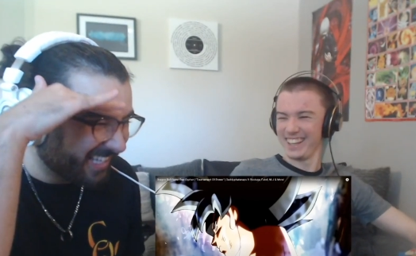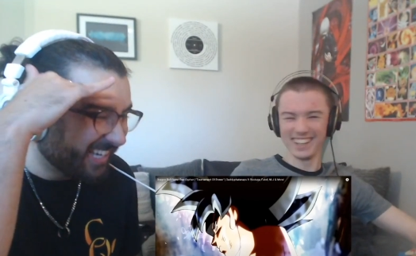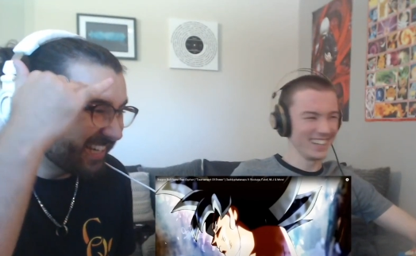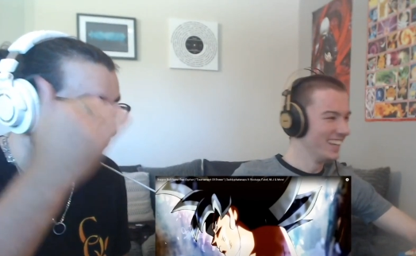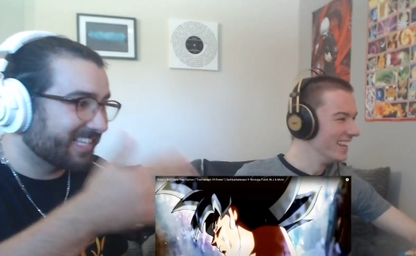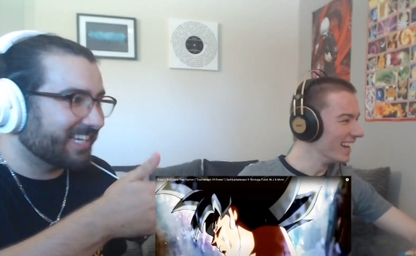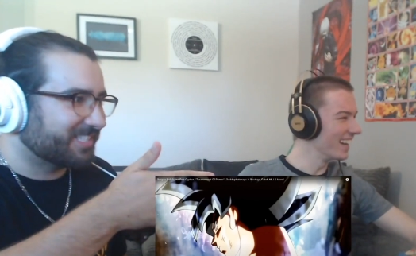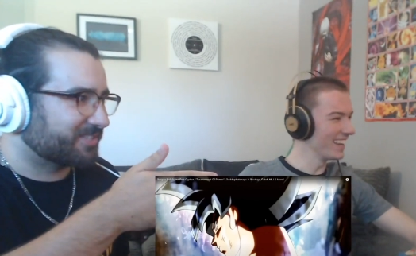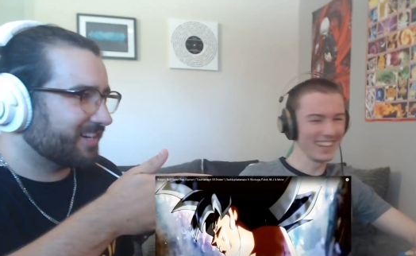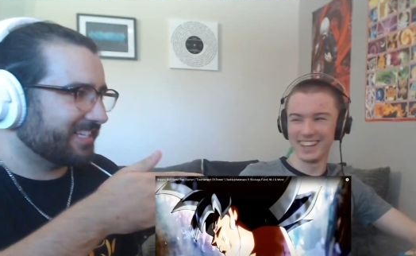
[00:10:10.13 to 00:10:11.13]
Speaker 1: Is that as
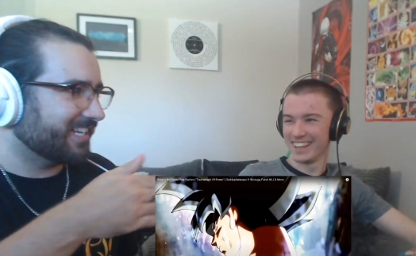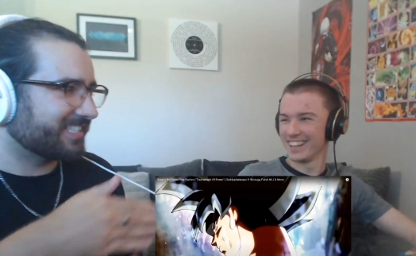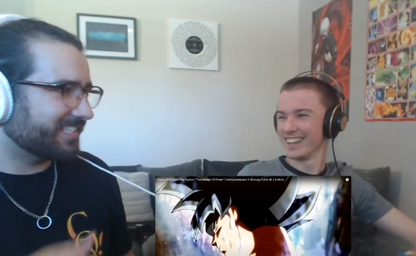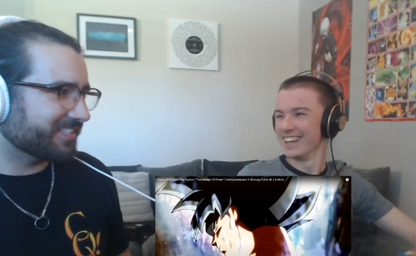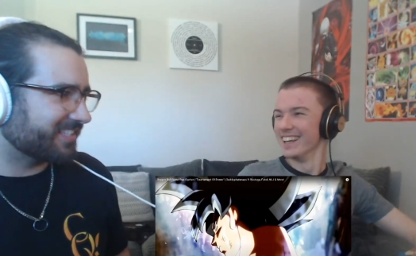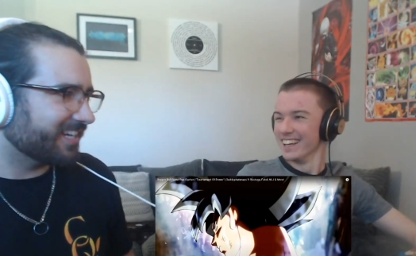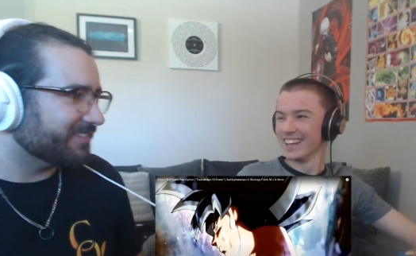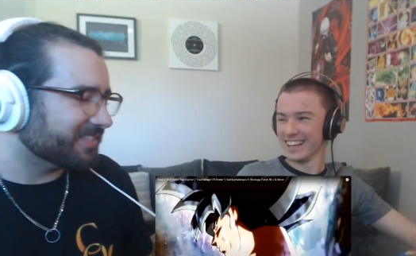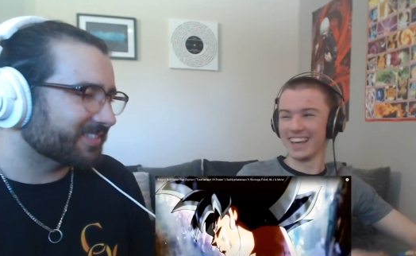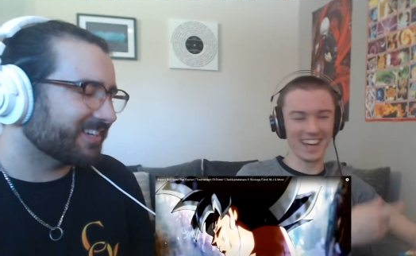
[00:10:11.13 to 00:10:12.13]
Dredy Jessica just
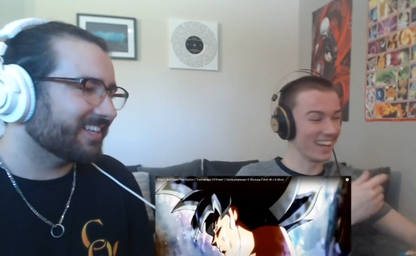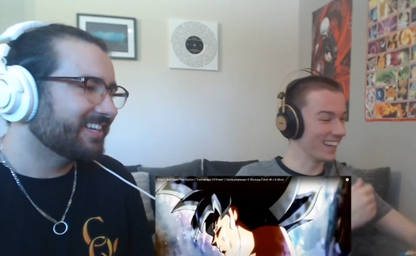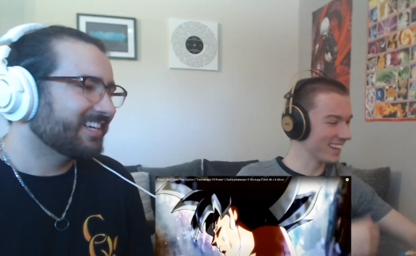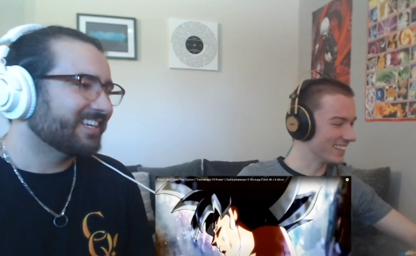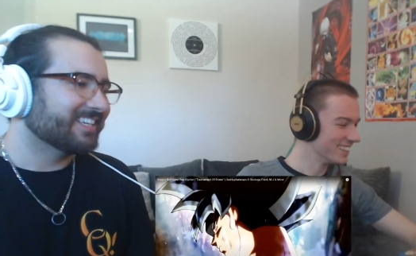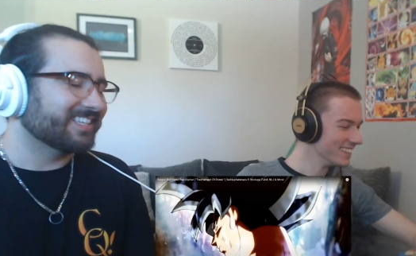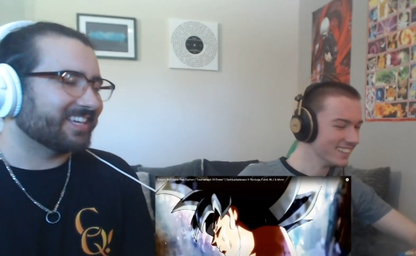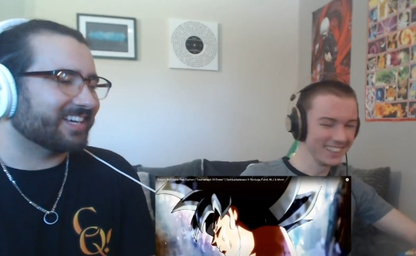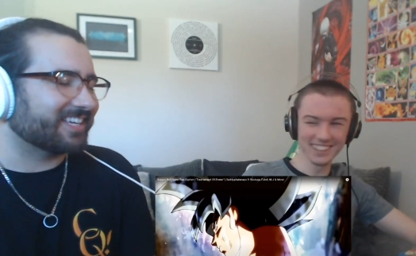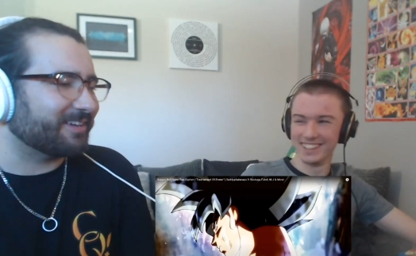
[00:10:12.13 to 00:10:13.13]
came in as yeah, well? Yeah,
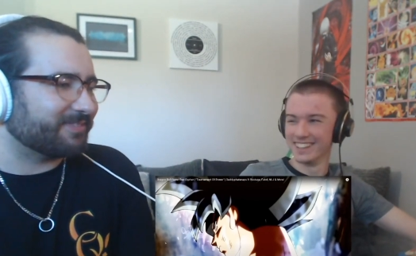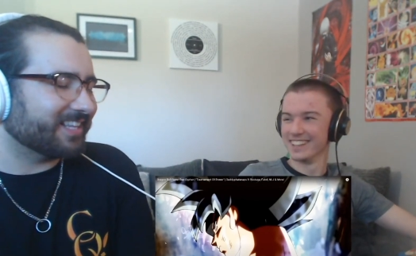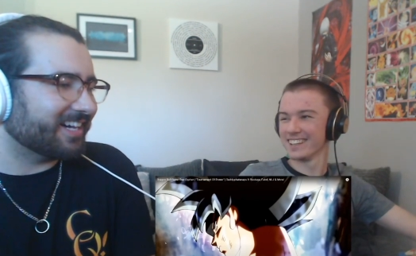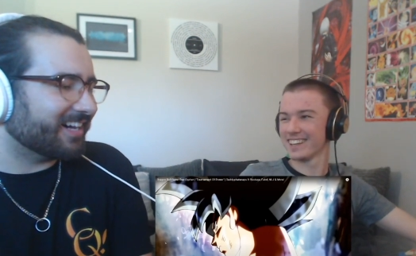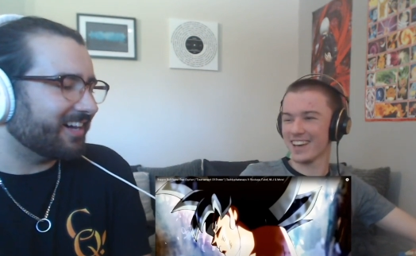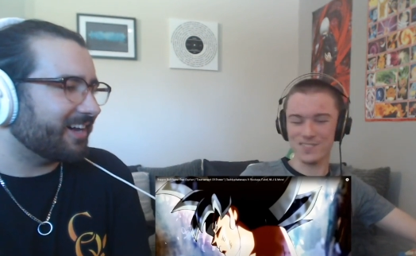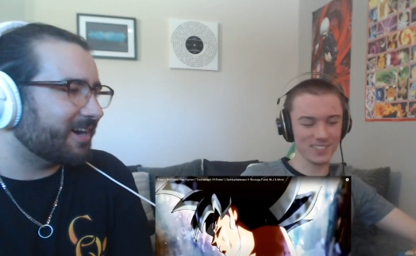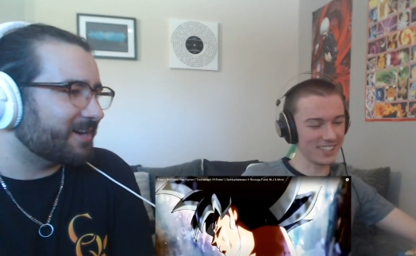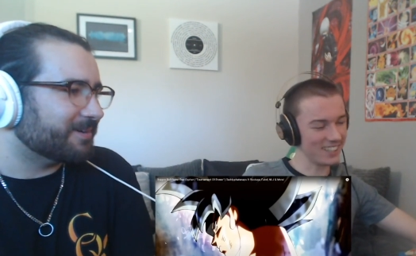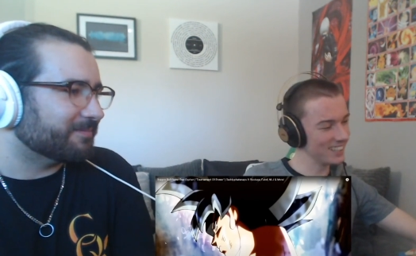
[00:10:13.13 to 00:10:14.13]
yeah. Kefala.
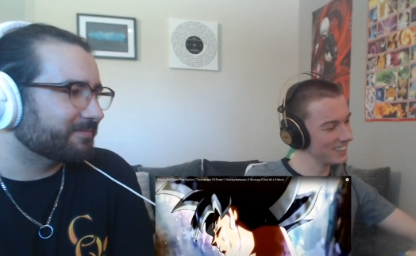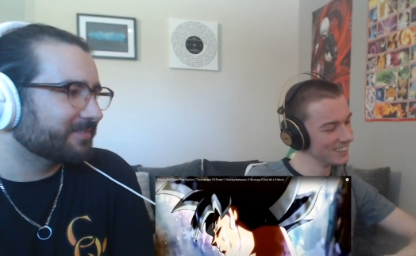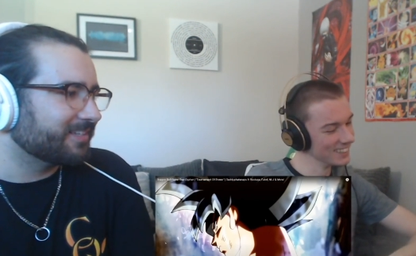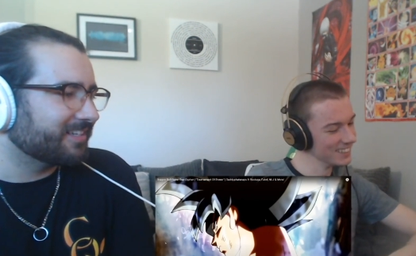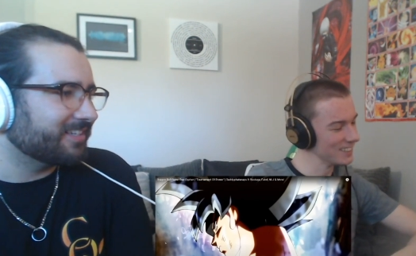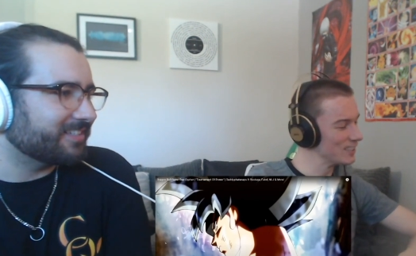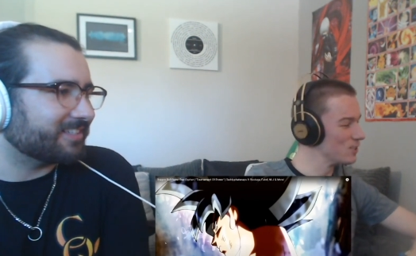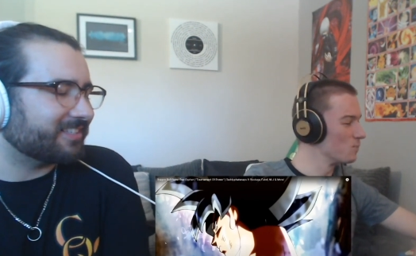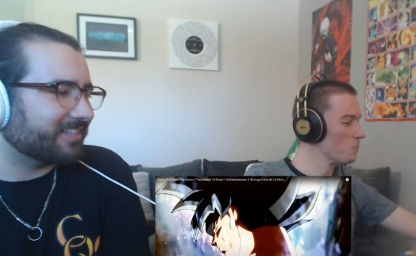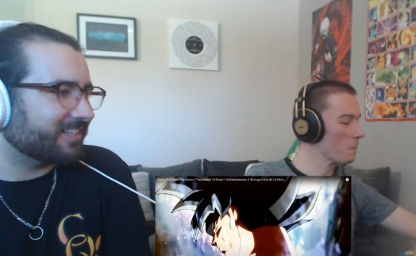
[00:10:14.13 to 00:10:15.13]
Kefala. Um, so
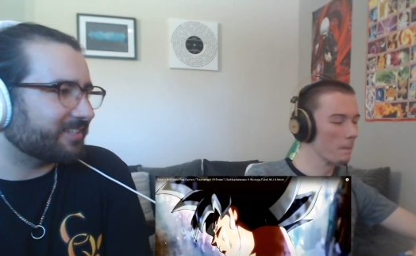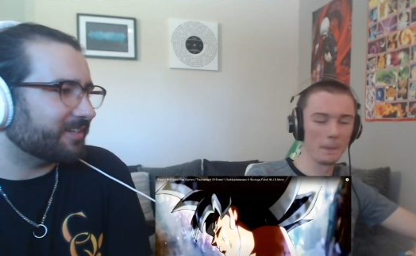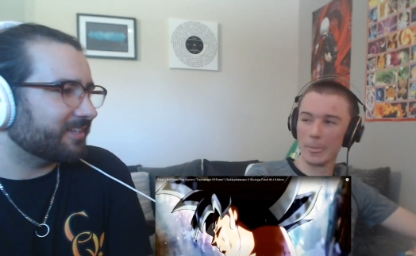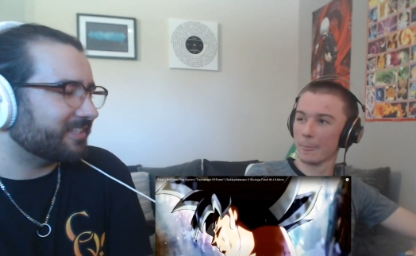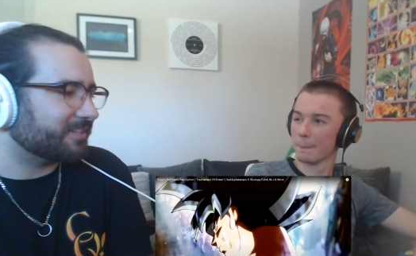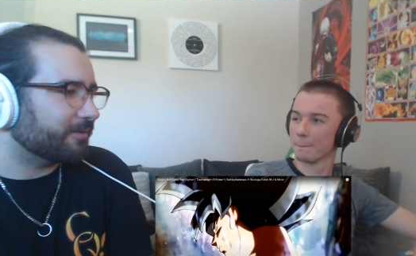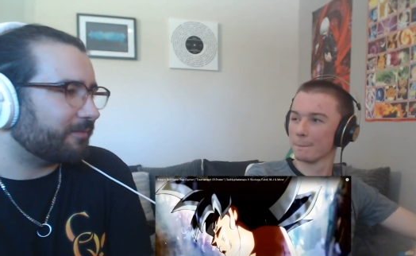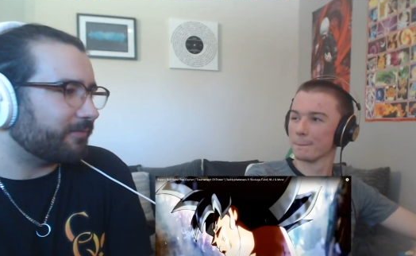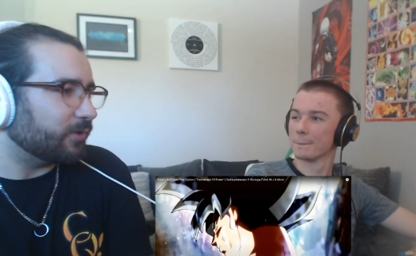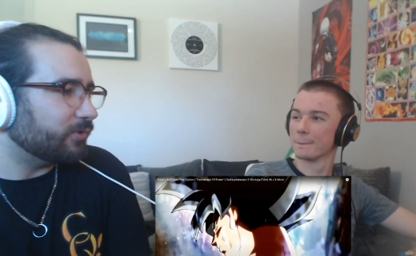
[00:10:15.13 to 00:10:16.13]
that's a that's a that's a
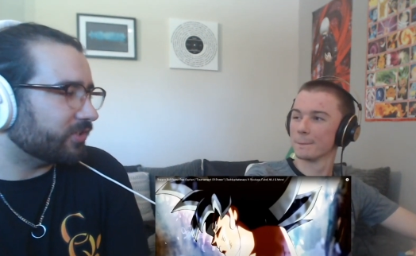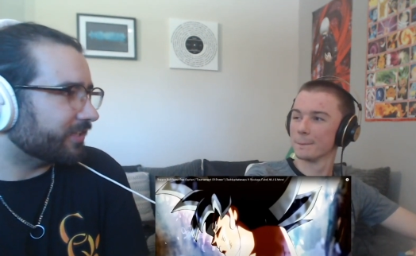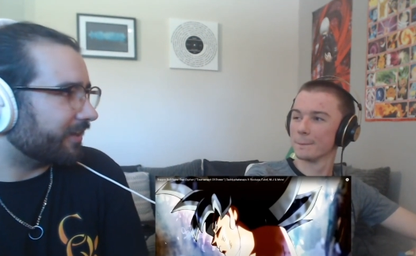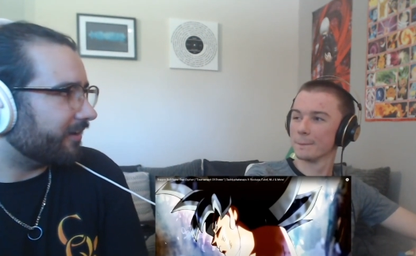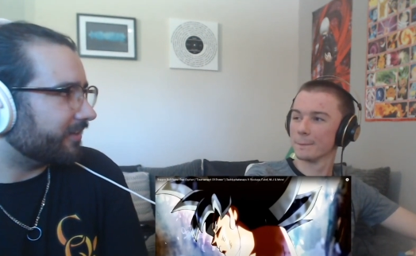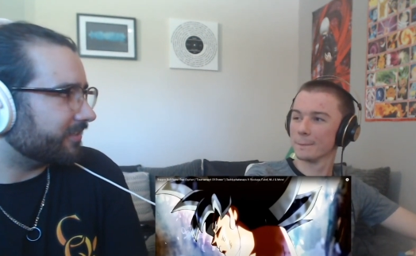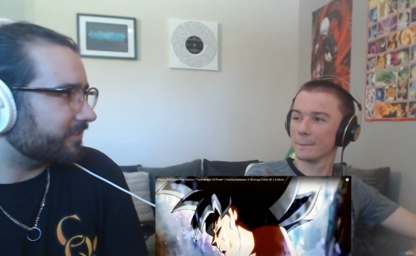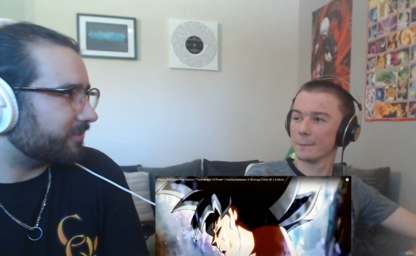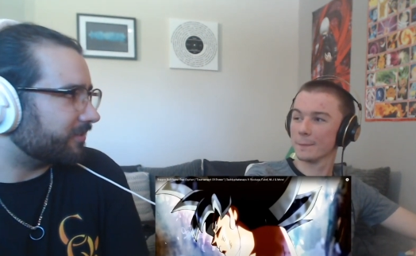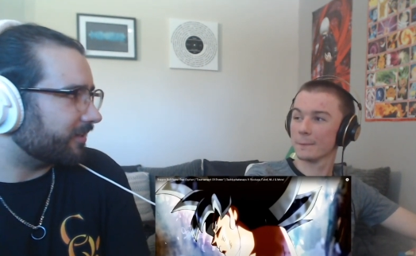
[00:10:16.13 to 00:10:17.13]
fusion character.
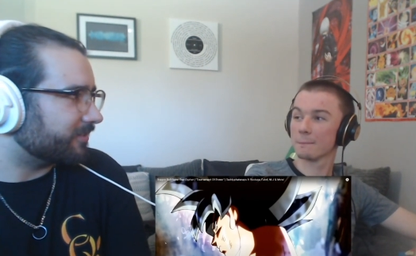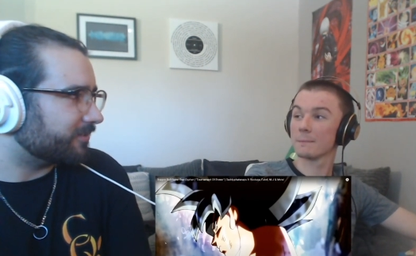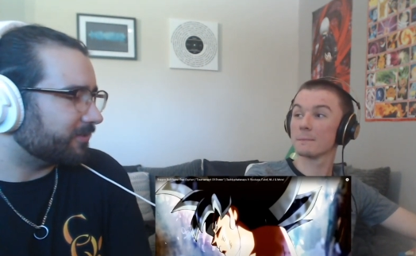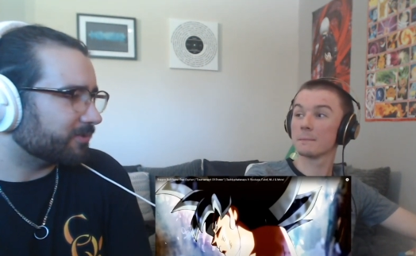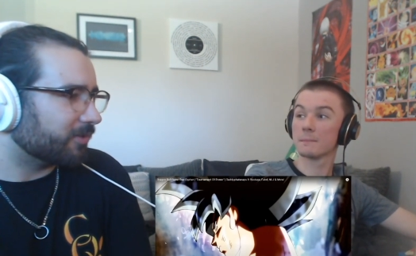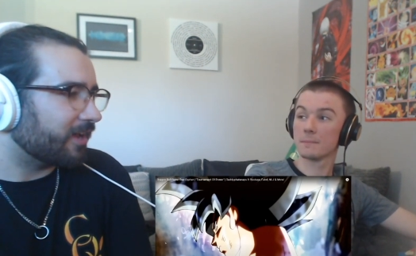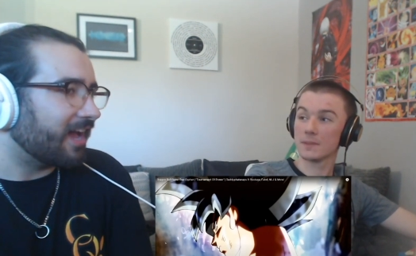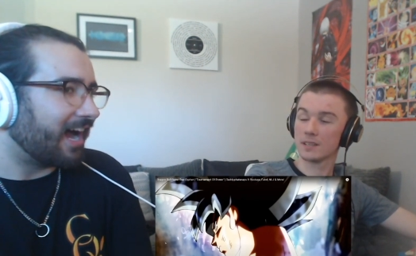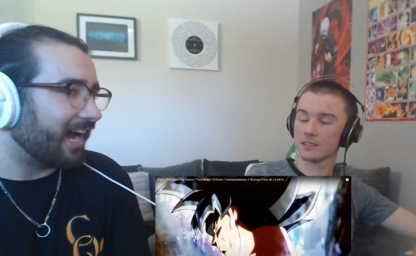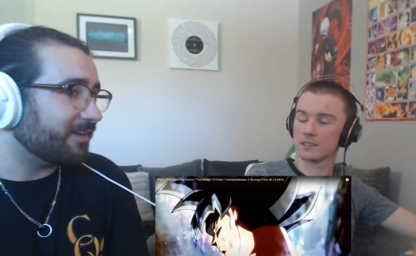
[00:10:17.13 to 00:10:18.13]
It's two characters fusing one.
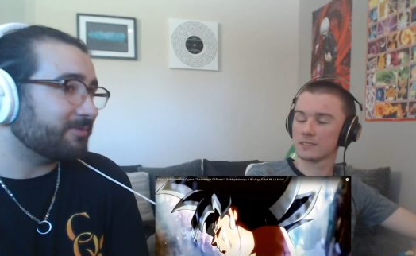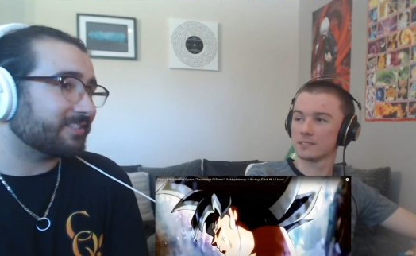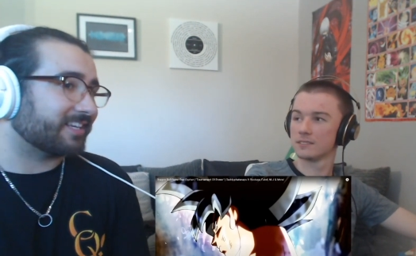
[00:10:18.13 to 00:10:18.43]
I was